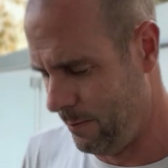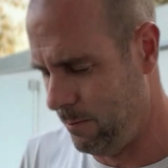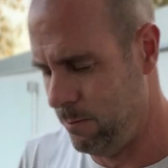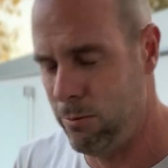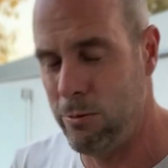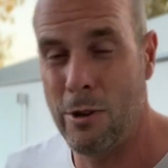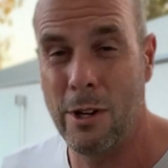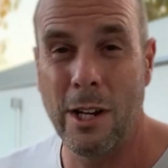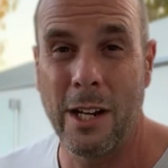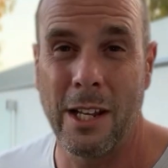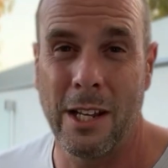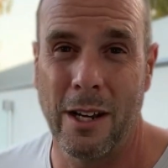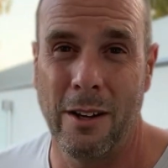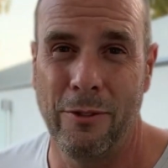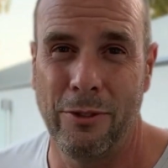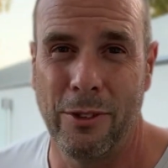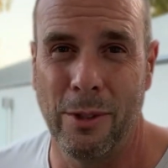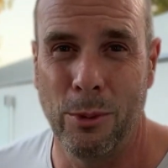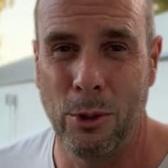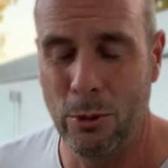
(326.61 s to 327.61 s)
really
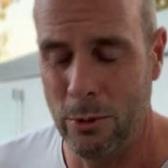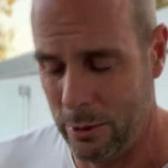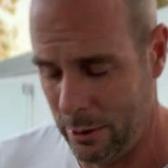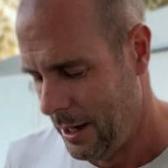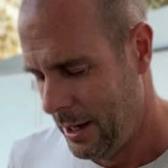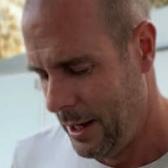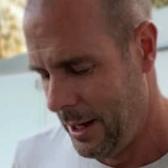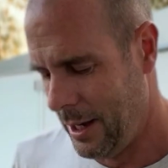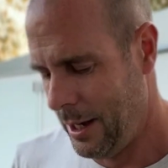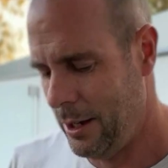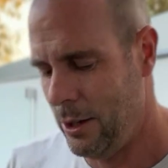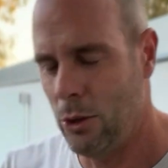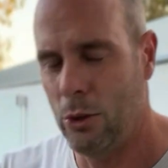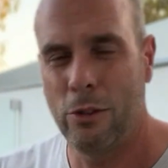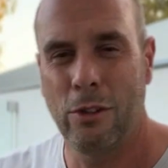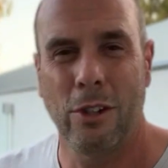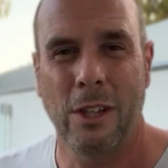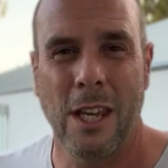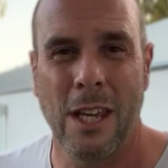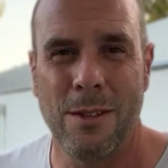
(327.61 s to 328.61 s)
comfortable, and it
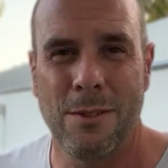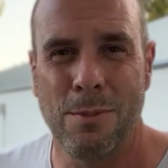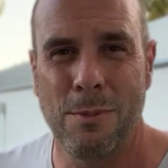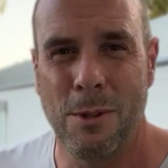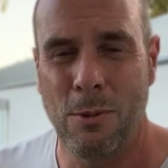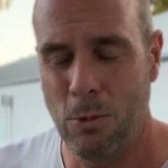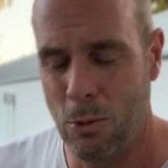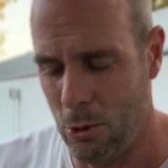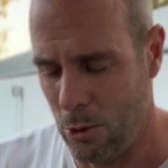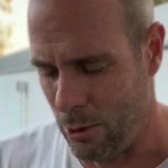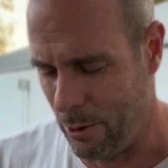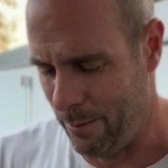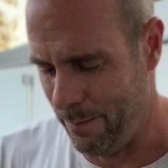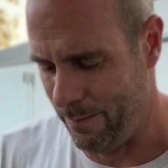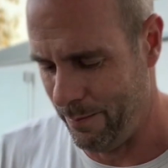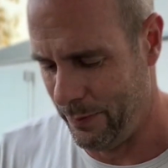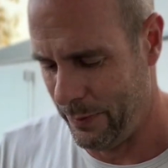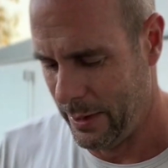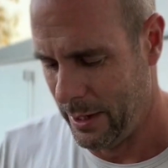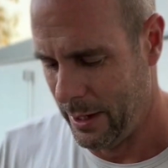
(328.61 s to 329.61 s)
also keeps me warm.